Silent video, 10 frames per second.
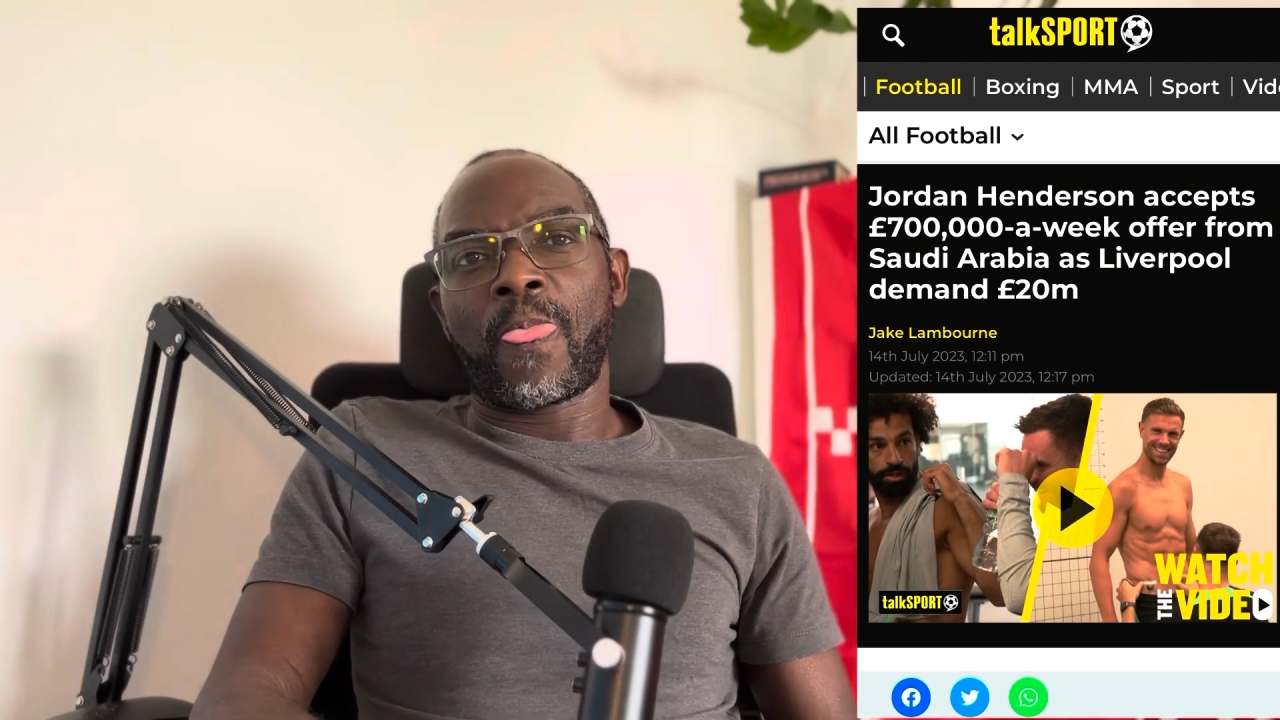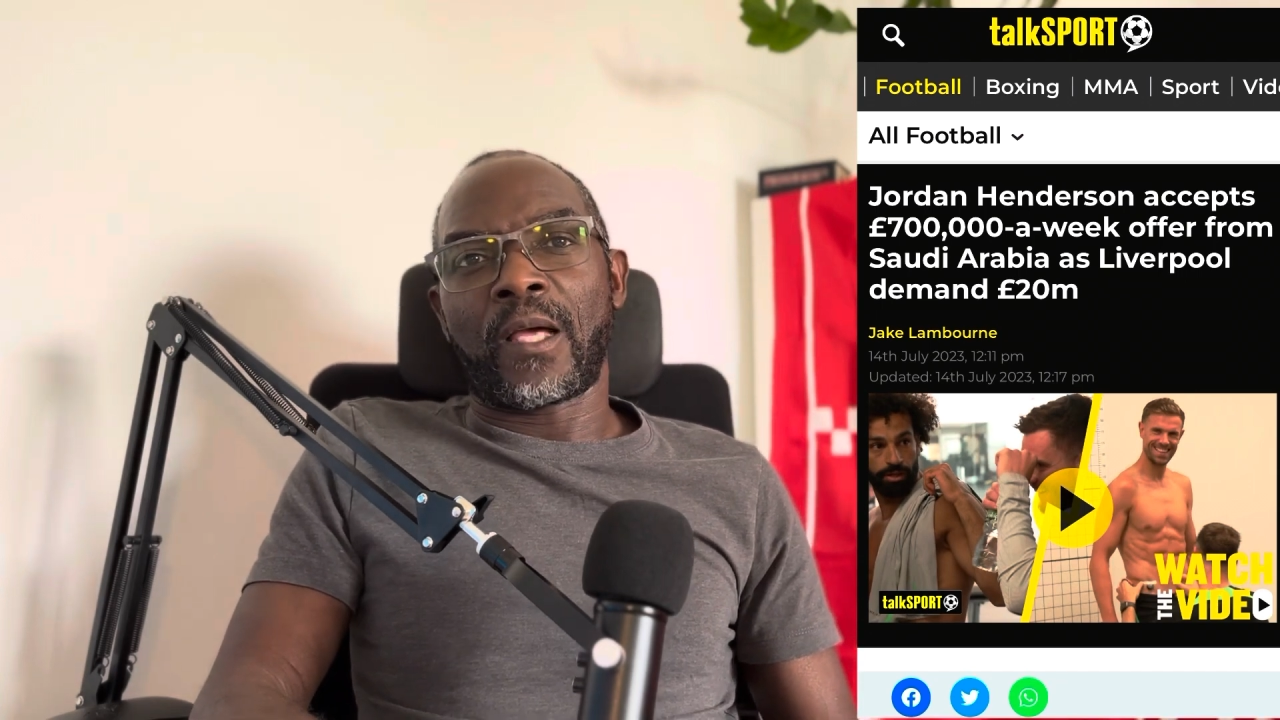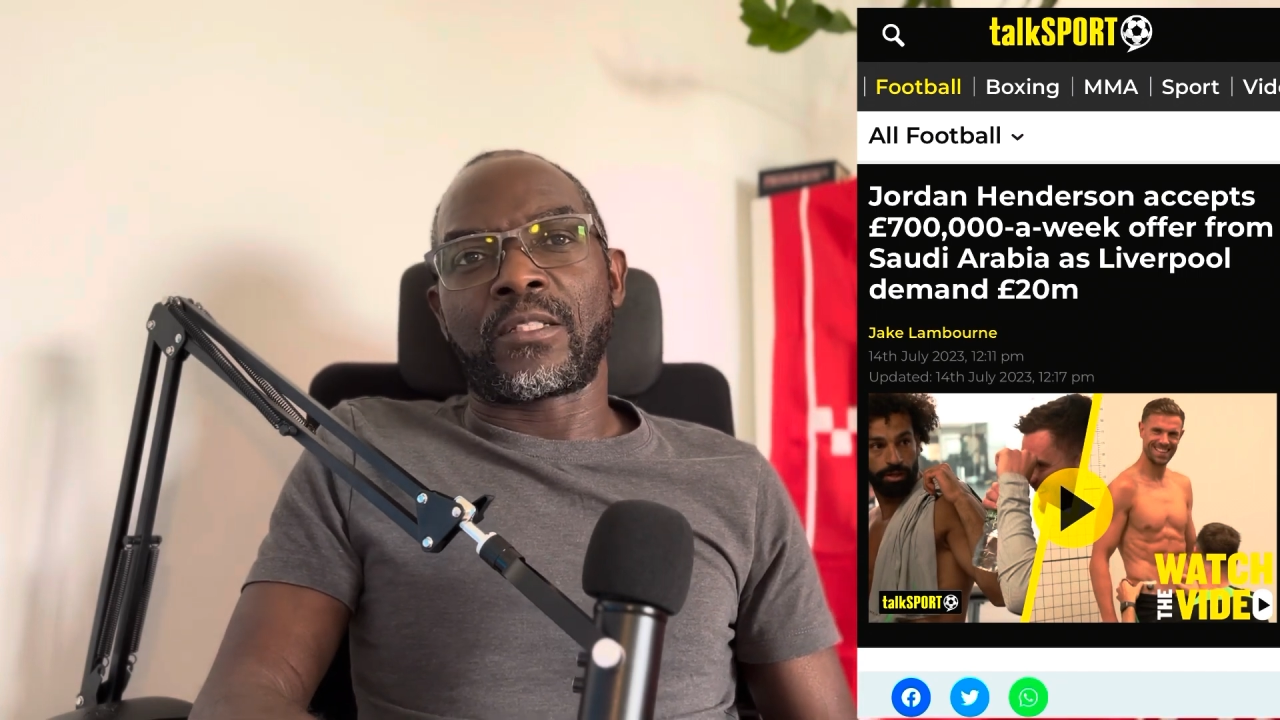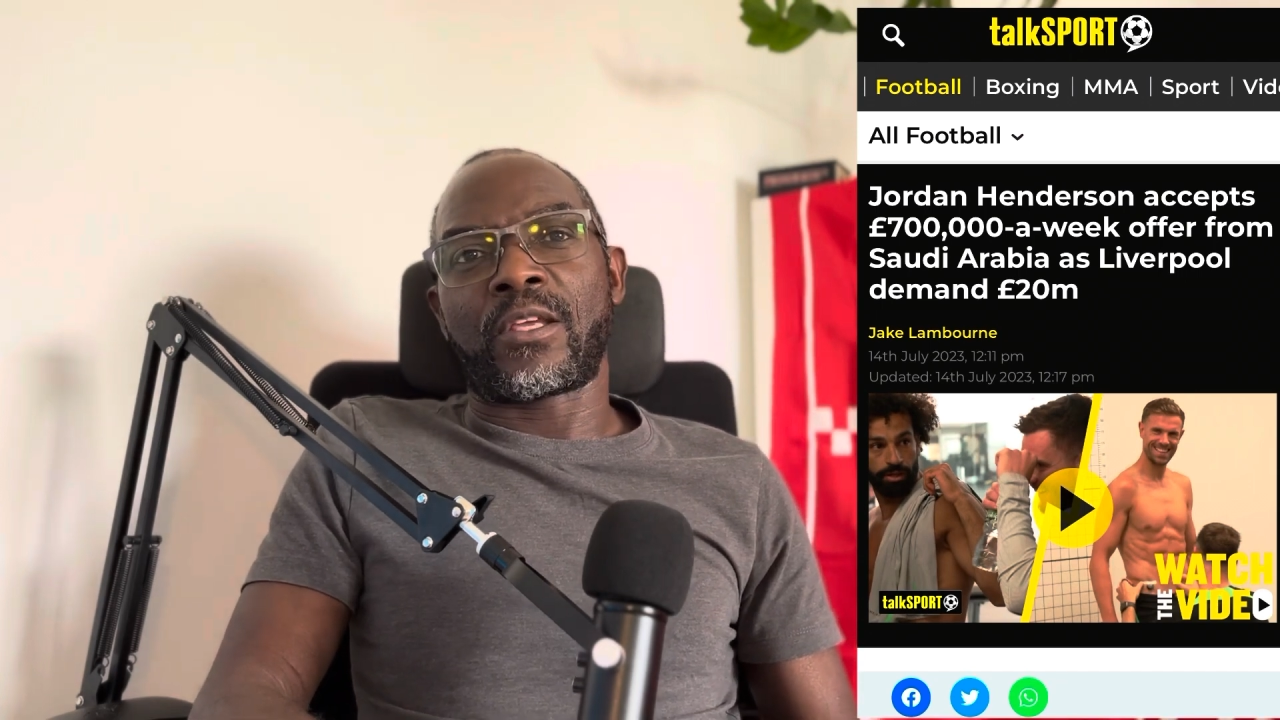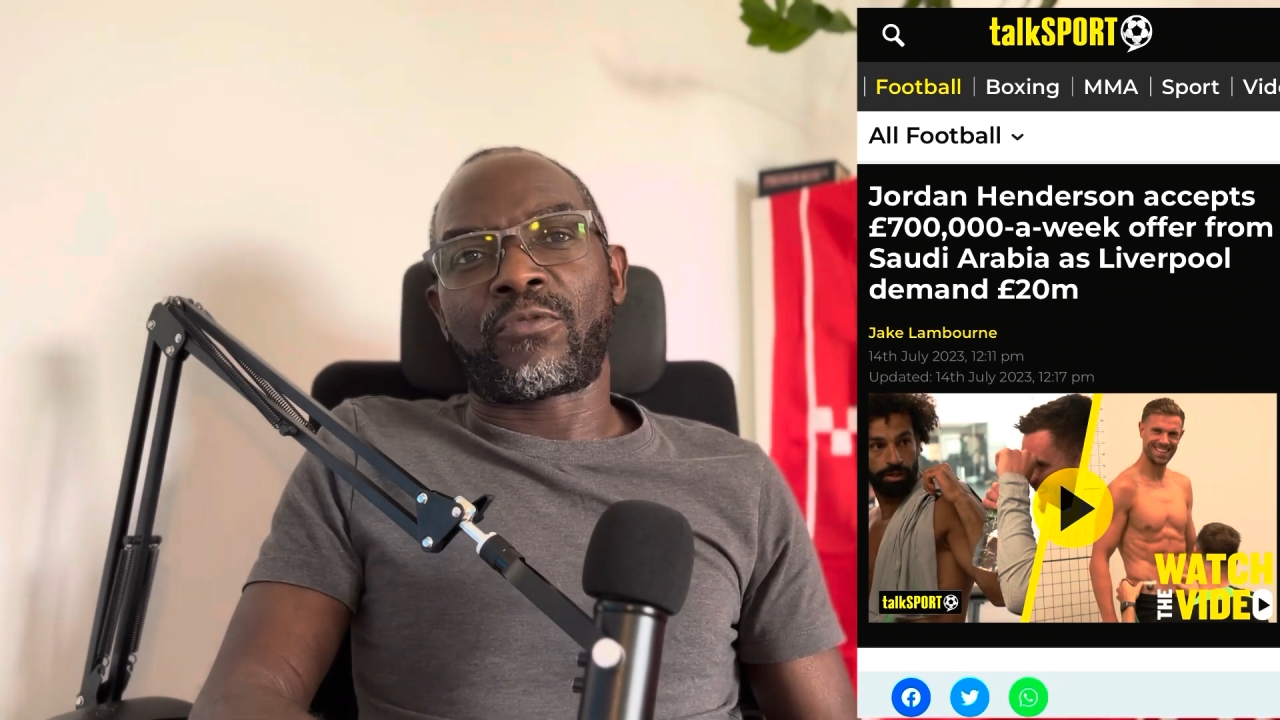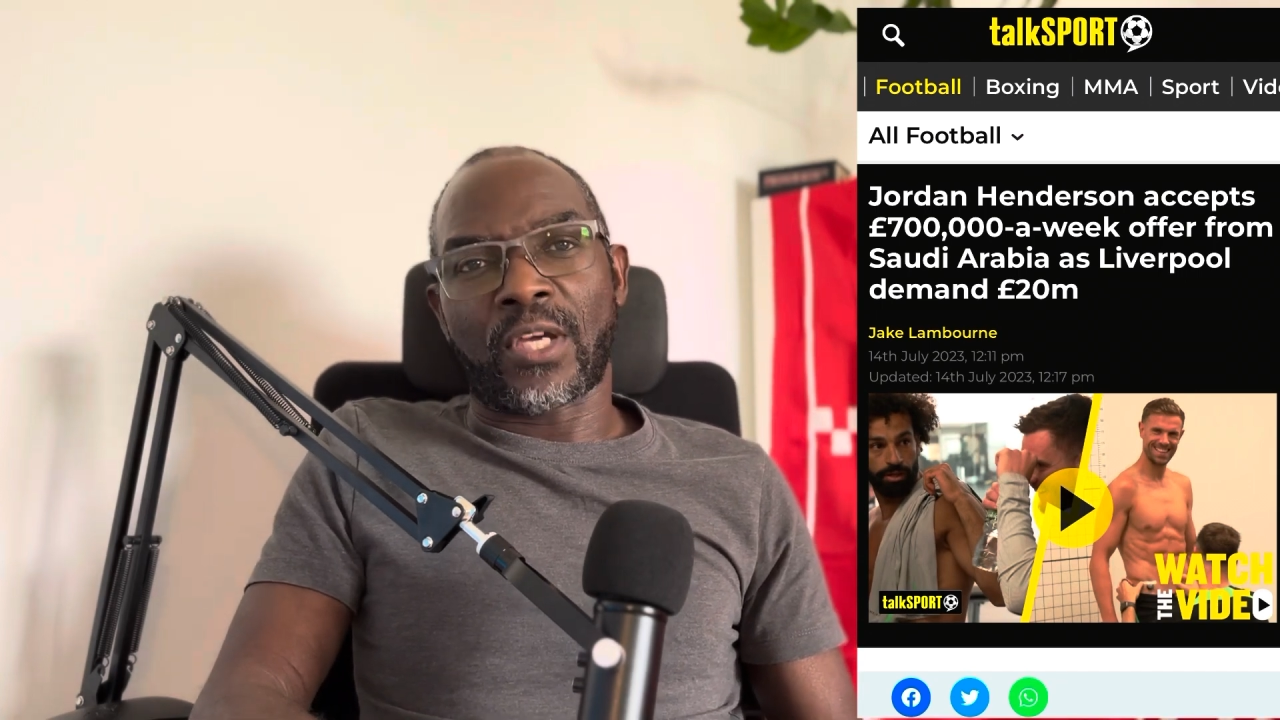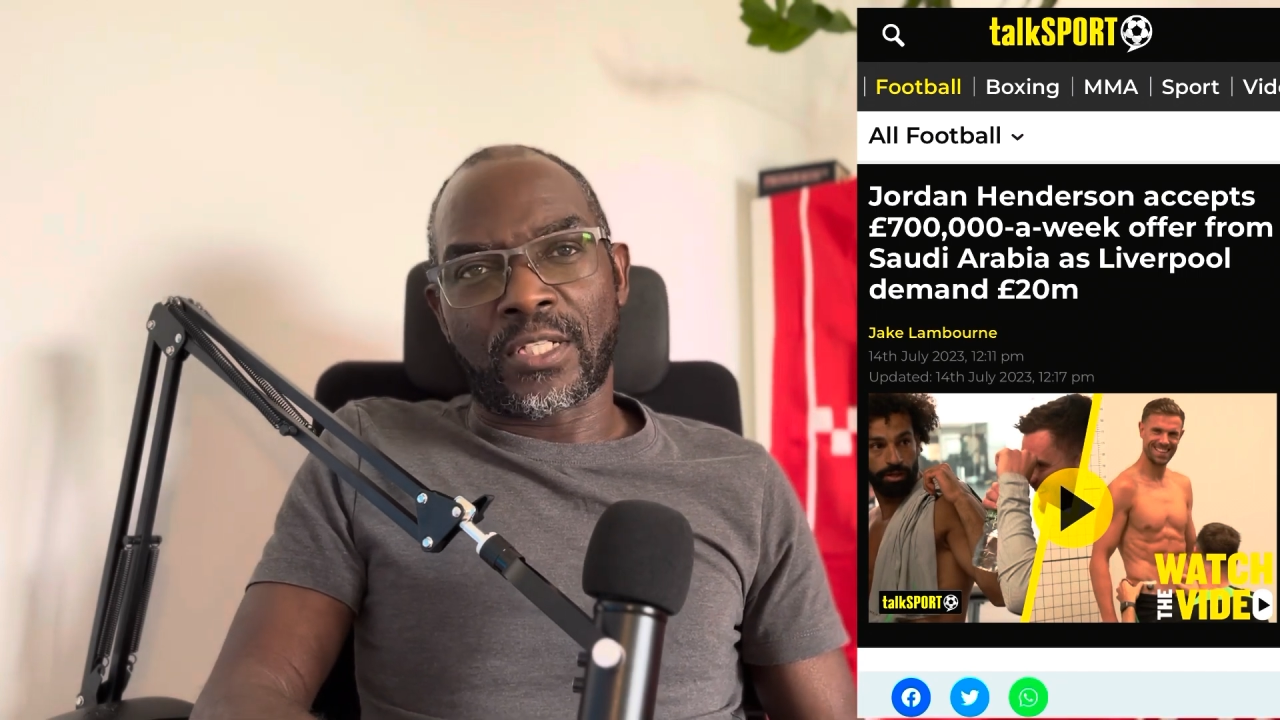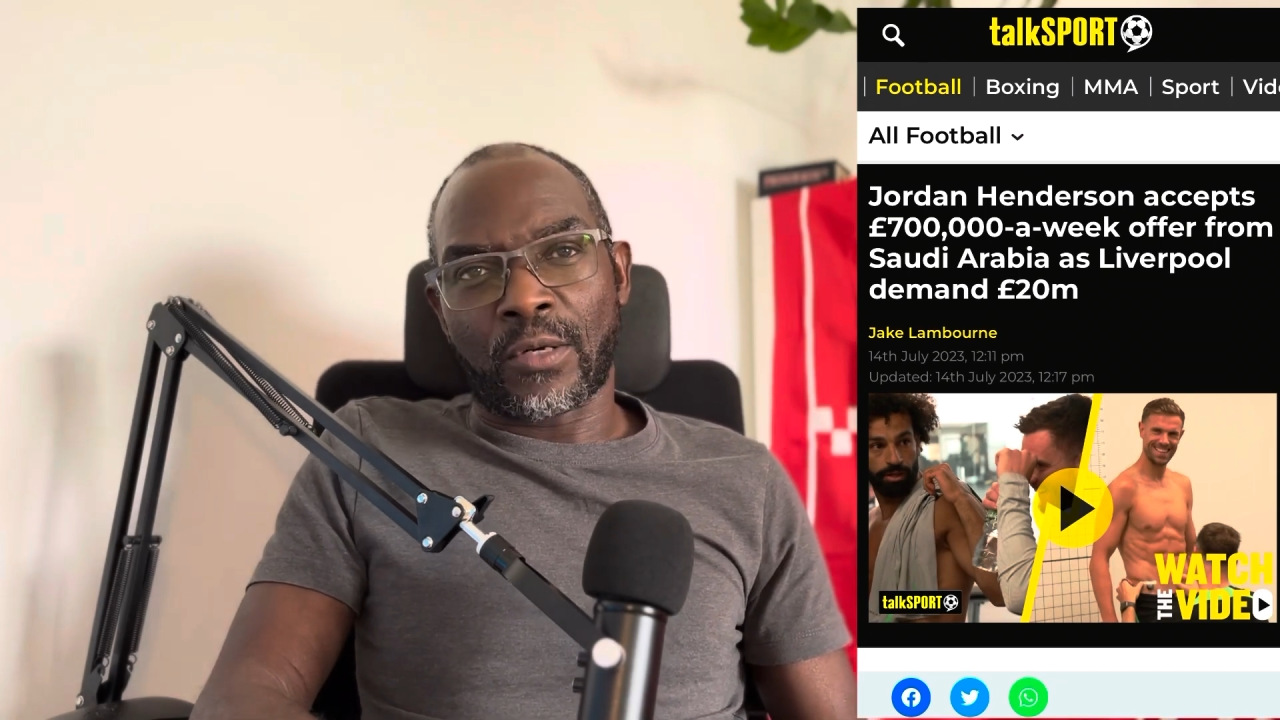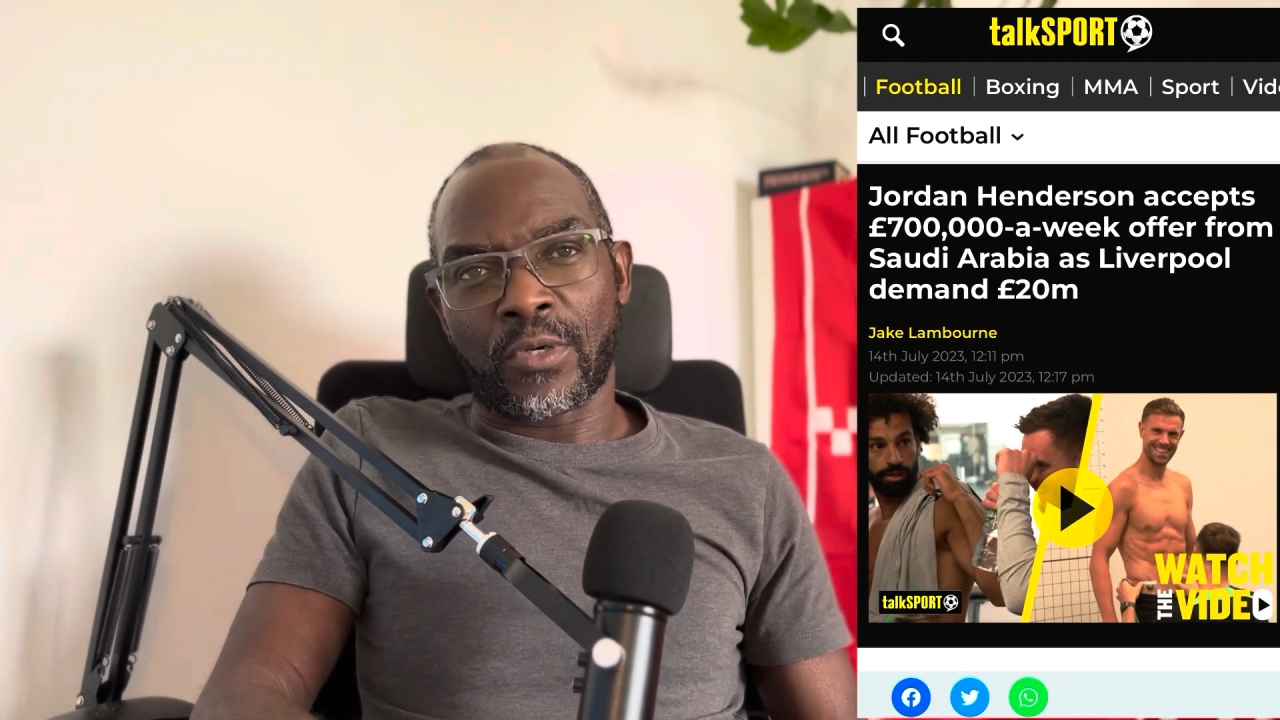as if they don't